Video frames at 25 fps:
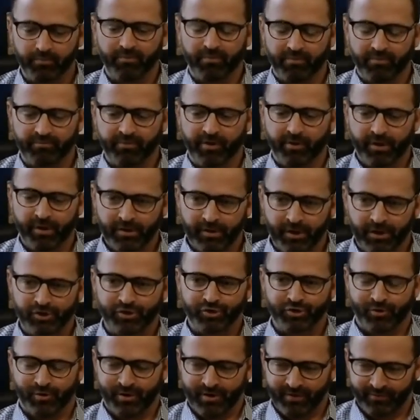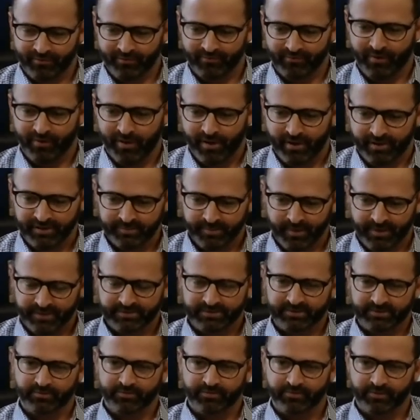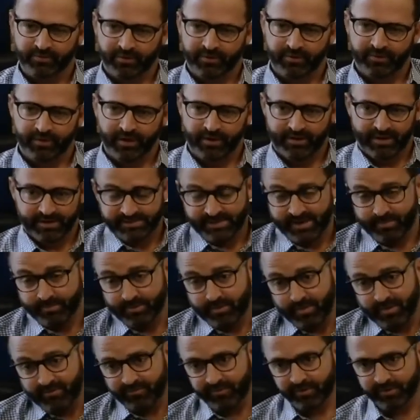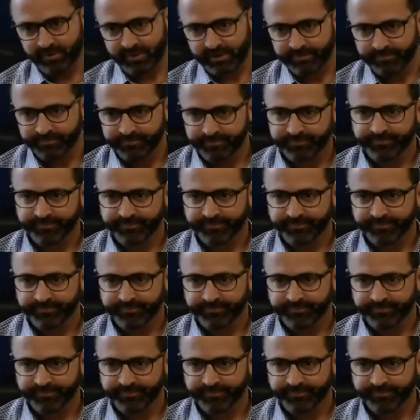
very luxurious and very expensive. So, and they seem to be filling.